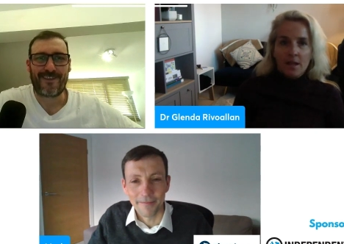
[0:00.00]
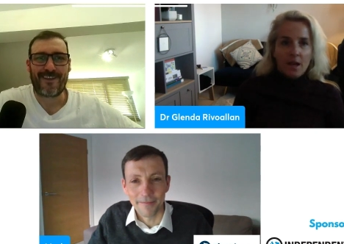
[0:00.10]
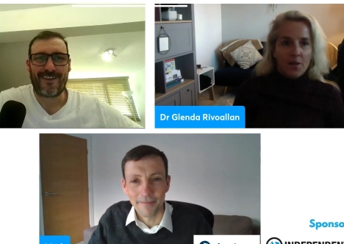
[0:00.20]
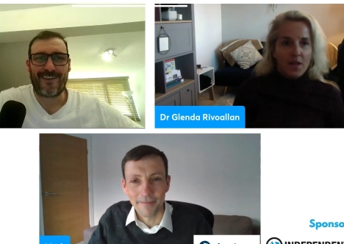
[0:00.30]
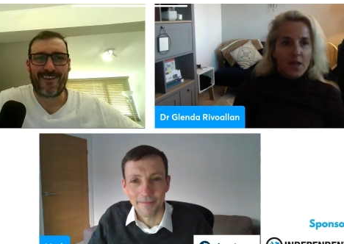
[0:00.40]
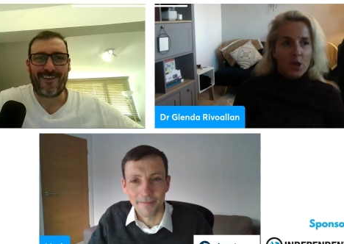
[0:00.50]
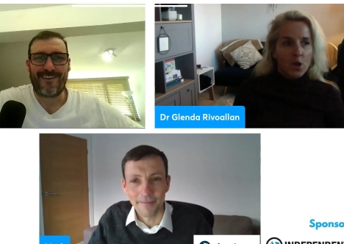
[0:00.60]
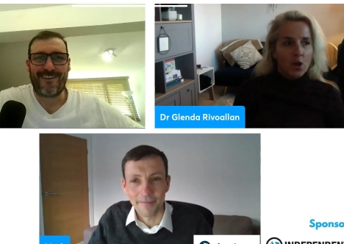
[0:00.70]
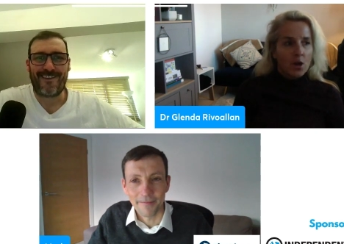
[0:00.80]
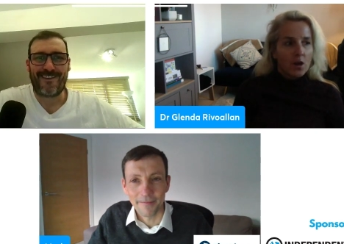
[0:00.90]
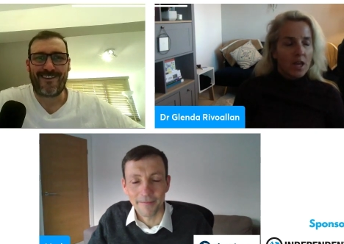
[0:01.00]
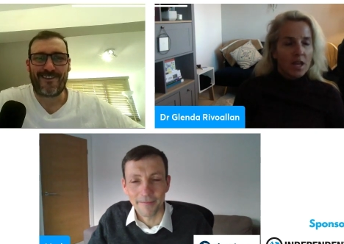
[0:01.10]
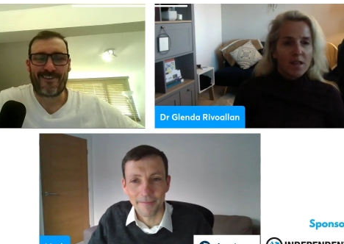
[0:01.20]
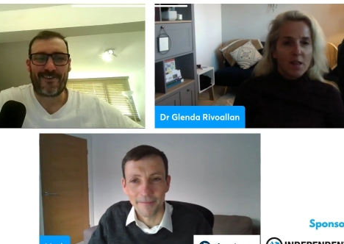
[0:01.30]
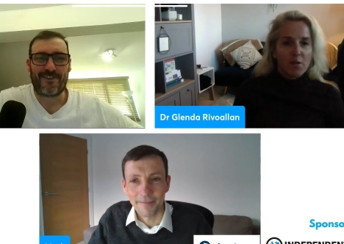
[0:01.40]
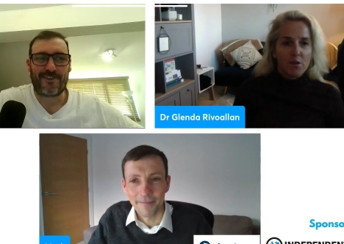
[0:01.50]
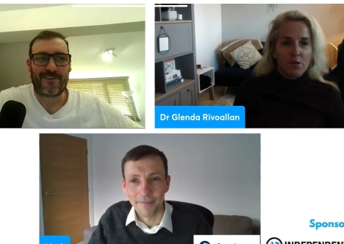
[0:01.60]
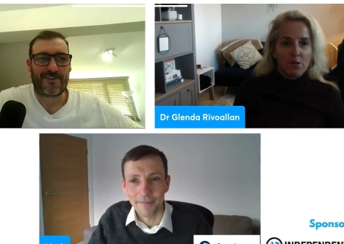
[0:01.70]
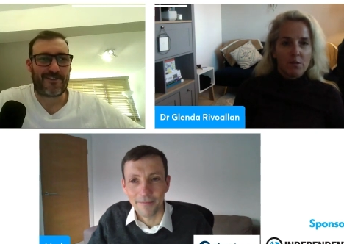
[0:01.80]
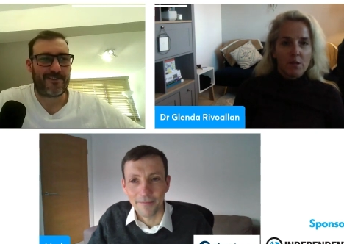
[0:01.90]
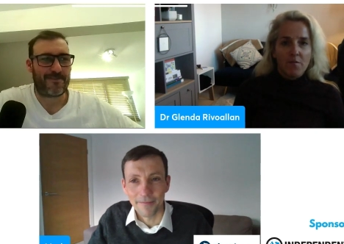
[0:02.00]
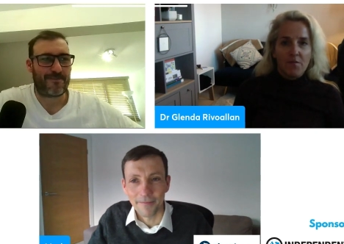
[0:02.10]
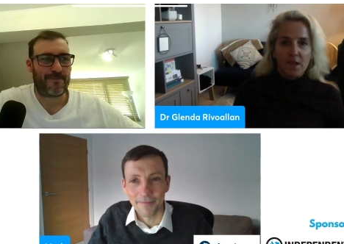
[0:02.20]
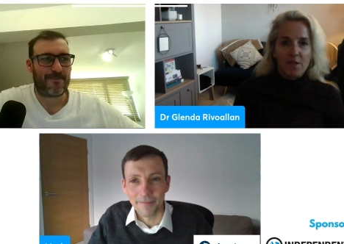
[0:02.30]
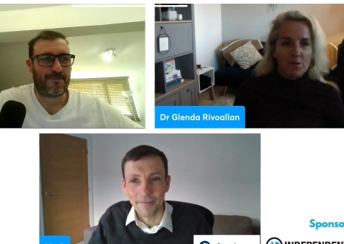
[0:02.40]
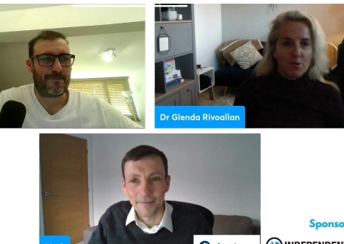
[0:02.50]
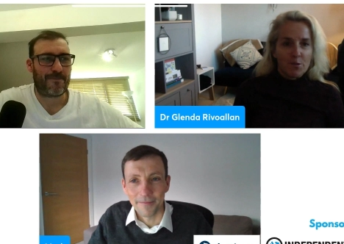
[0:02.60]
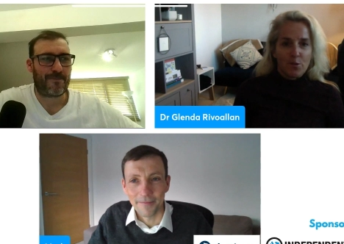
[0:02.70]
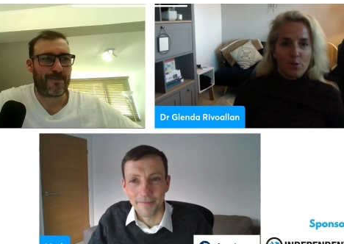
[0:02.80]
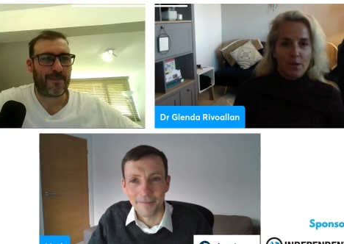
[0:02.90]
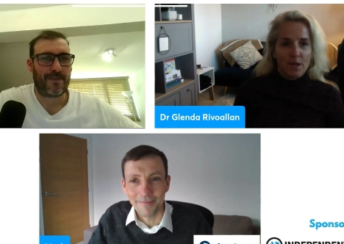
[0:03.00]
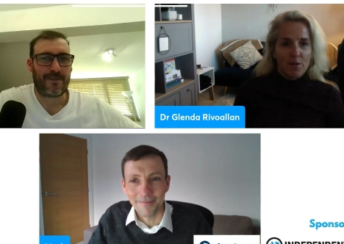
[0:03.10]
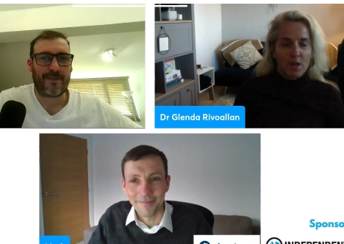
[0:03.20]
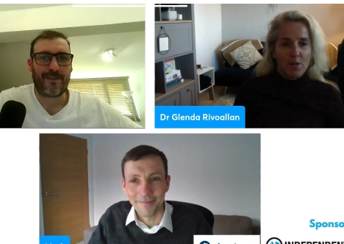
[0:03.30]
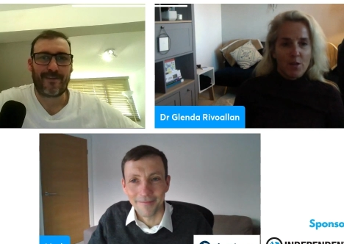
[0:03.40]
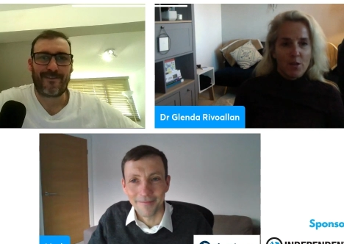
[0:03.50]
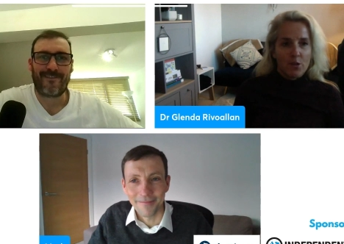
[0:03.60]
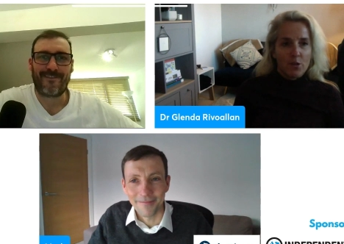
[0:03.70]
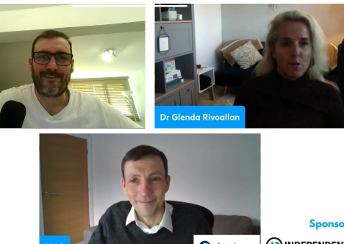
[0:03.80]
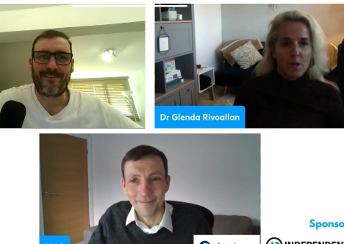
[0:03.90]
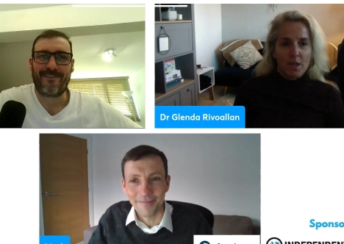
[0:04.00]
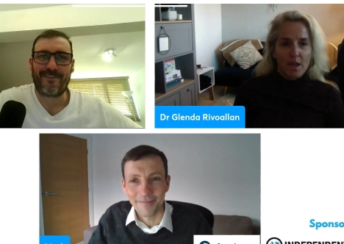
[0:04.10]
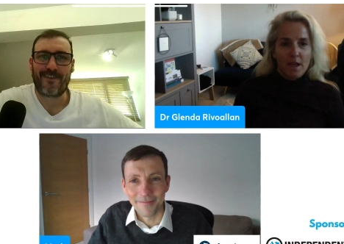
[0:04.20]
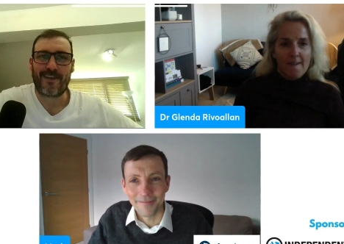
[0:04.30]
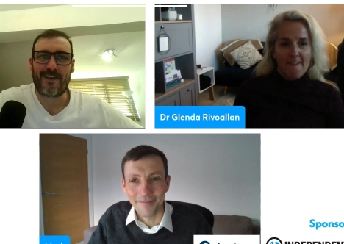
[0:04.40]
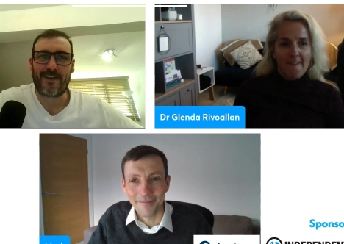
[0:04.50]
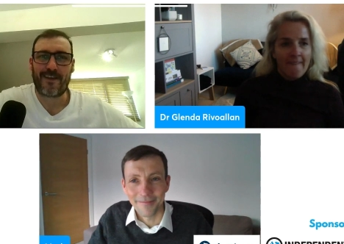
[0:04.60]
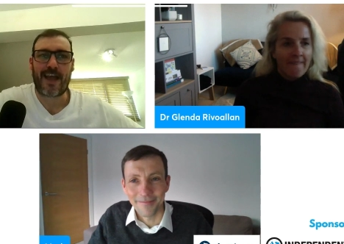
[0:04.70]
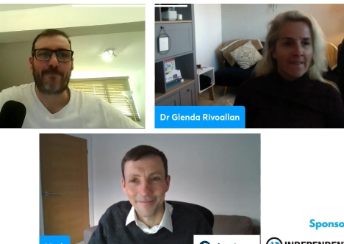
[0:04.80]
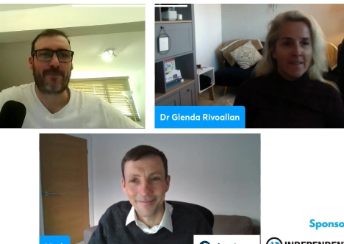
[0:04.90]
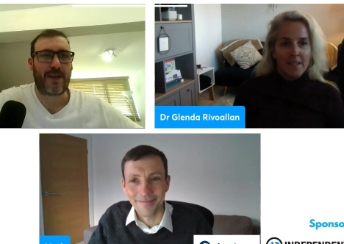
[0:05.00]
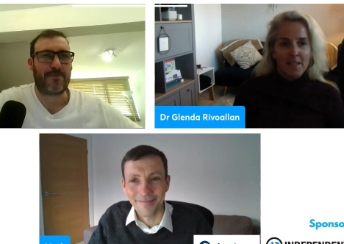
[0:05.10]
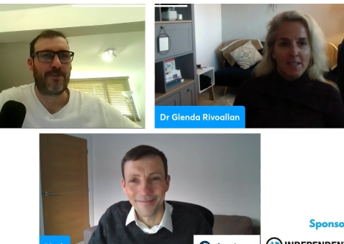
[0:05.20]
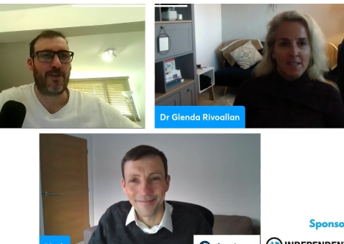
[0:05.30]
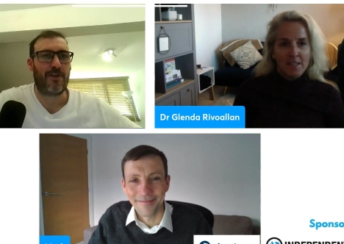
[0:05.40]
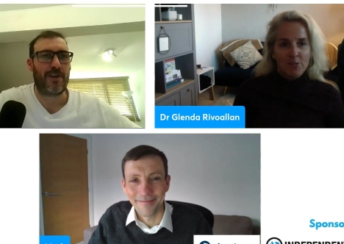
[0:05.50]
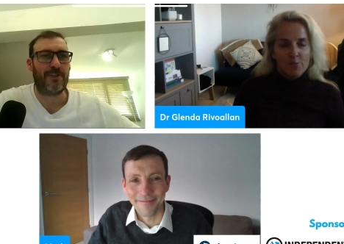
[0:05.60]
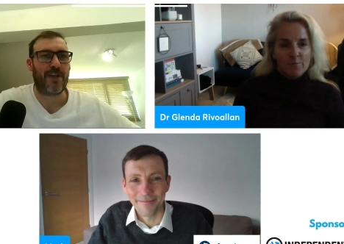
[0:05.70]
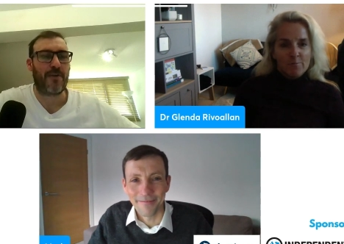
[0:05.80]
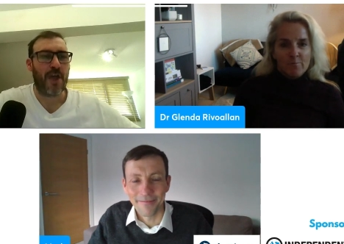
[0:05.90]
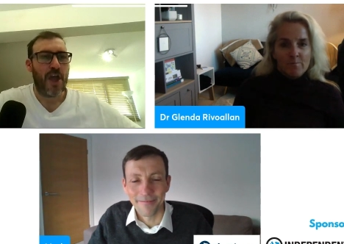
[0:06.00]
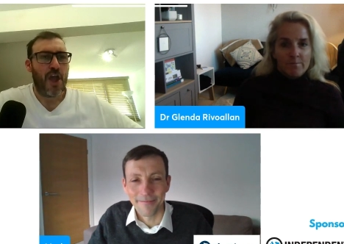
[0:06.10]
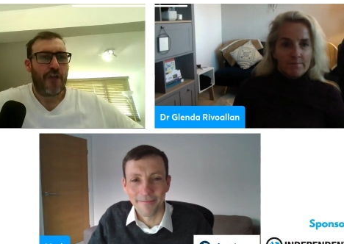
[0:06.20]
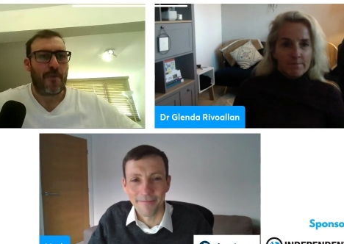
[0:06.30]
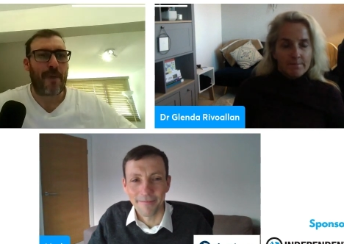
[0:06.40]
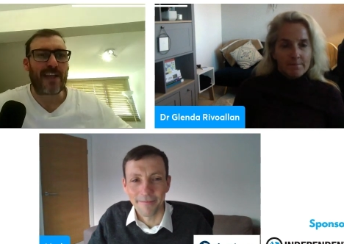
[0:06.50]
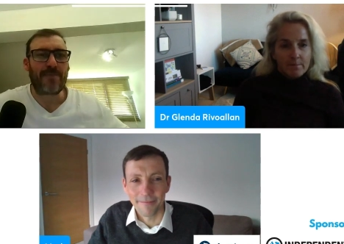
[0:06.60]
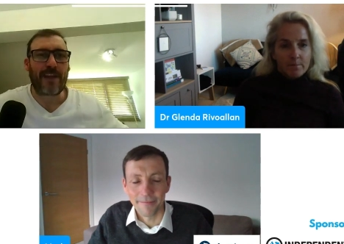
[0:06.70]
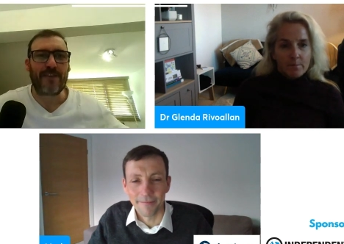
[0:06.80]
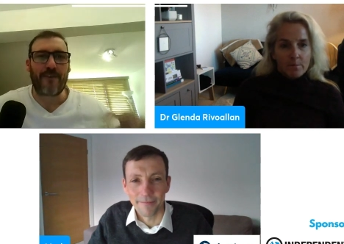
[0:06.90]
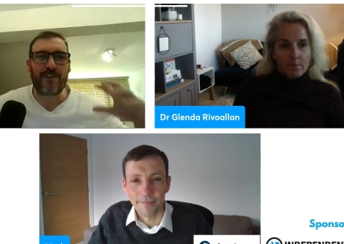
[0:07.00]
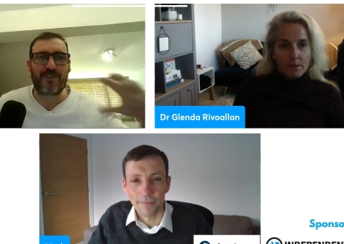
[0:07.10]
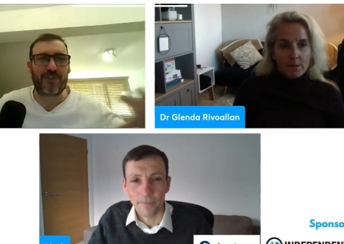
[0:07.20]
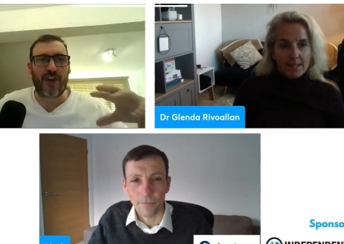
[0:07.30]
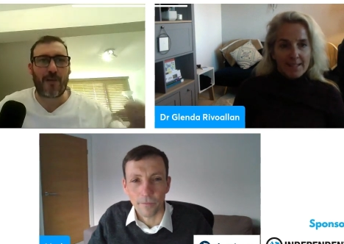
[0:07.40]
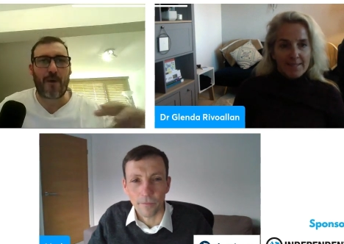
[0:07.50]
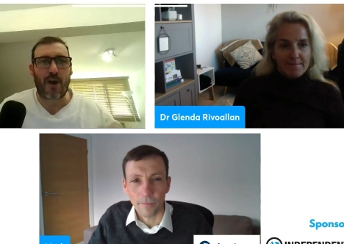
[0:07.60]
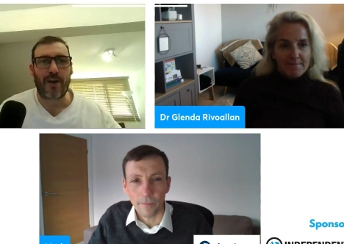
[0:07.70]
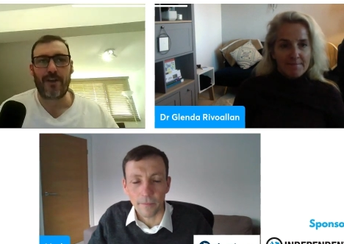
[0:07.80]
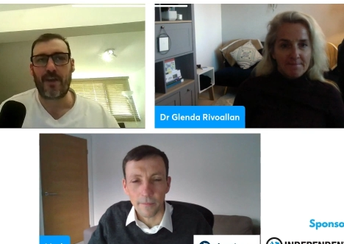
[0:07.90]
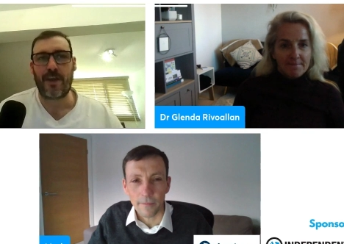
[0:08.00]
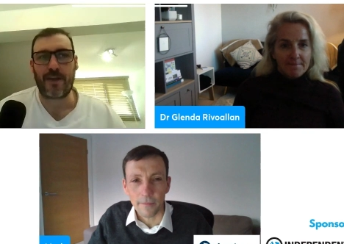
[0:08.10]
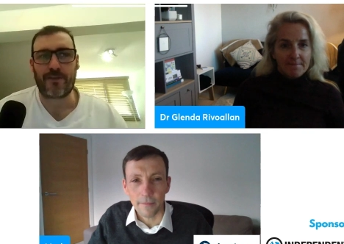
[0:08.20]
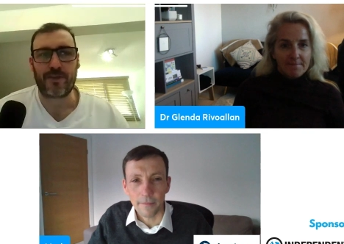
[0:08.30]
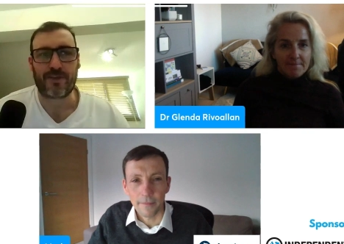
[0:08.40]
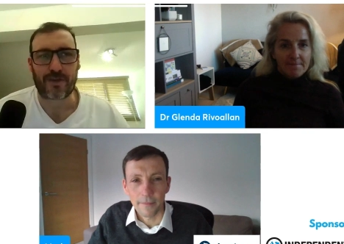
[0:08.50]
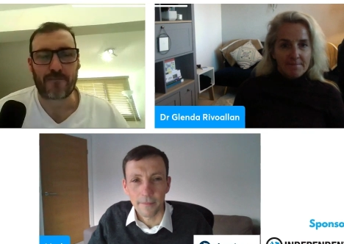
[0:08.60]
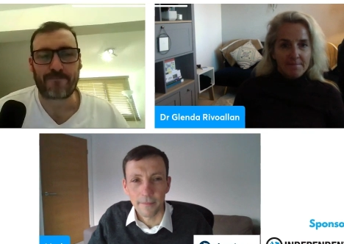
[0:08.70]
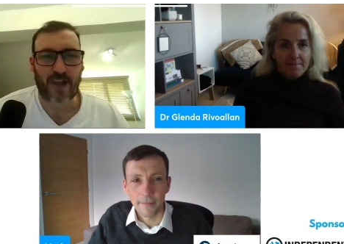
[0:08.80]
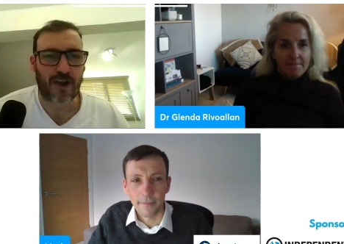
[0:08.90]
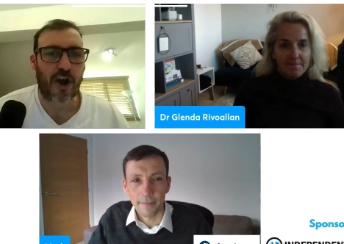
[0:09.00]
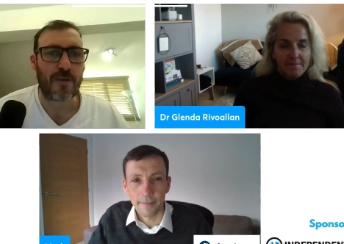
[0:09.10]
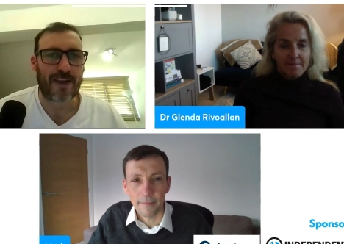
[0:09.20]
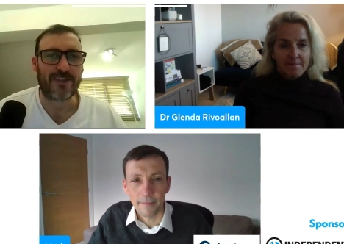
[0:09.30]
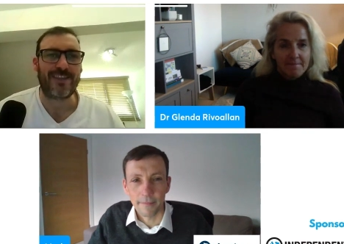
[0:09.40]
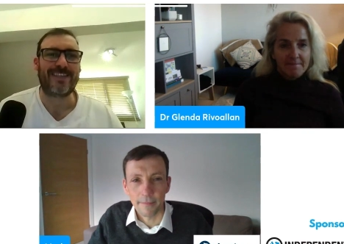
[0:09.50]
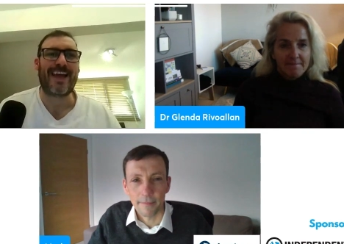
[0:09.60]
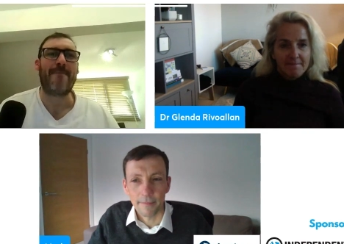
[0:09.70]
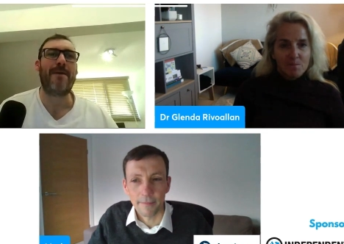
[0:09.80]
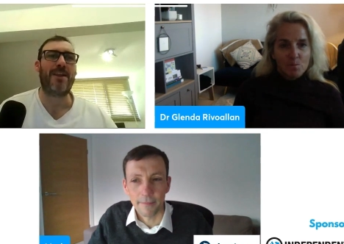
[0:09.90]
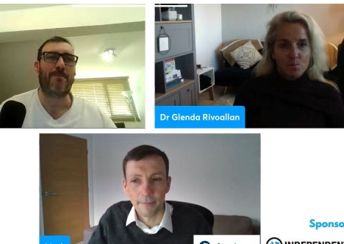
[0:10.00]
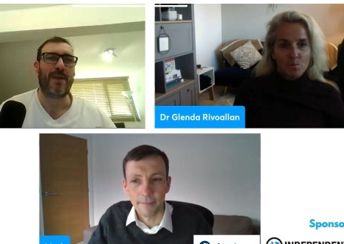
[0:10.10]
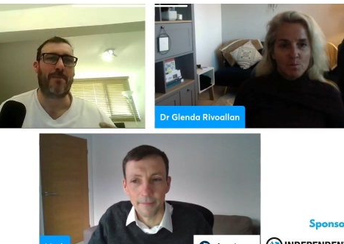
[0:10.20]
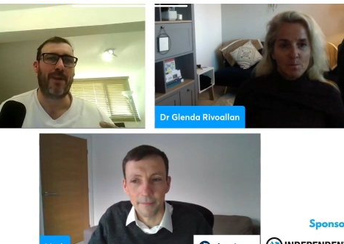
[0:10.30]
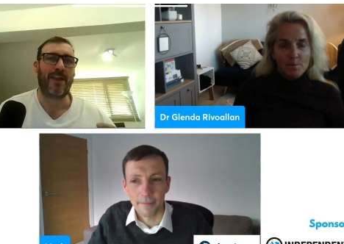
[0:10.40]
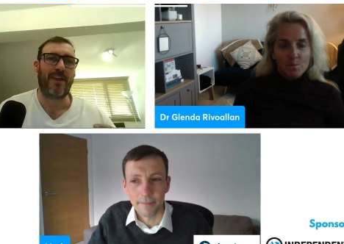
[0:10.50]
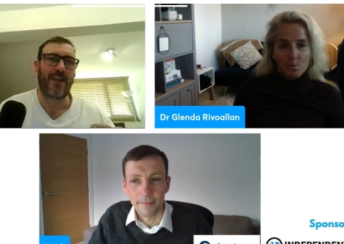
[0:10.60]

Speaker 1: I think our uh, listeners will love this. So excited to do it. Yeah.
Speaker 2: Absolutely. So, the best place for us to start, Mark, and because uh, I can't imagine there's that many people in,